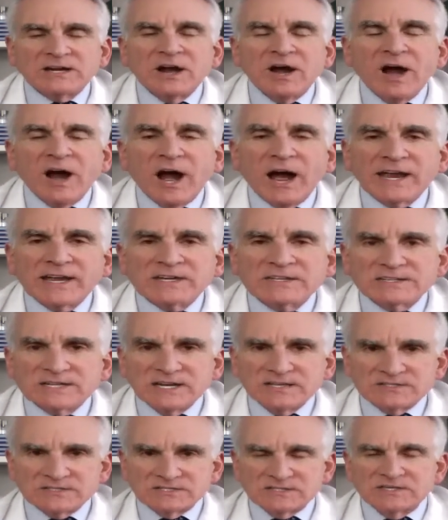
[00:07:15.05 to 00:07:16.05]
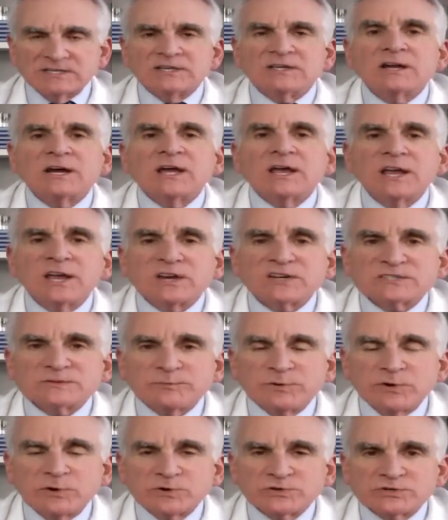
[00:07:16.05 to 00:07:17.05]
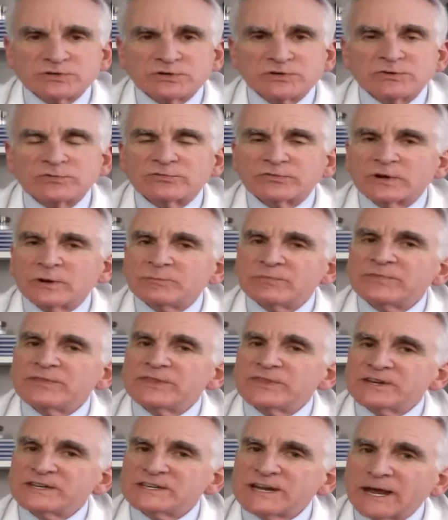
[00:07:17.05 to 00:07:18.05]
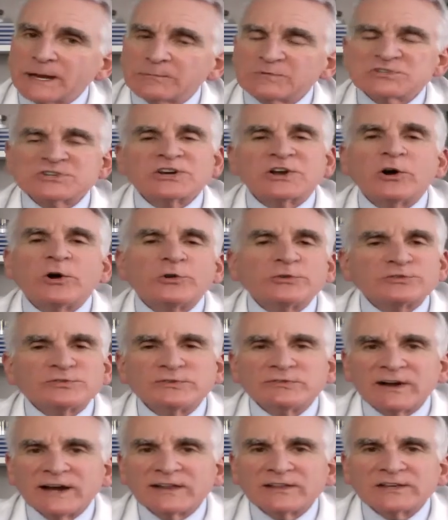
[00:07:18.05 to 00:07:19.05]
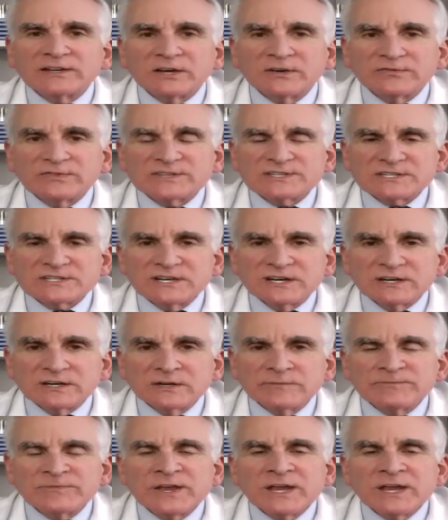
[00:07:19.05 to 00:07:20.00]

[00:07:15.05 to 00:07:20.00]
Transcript: high intensity exposure from the damaging ultraviolet of the sun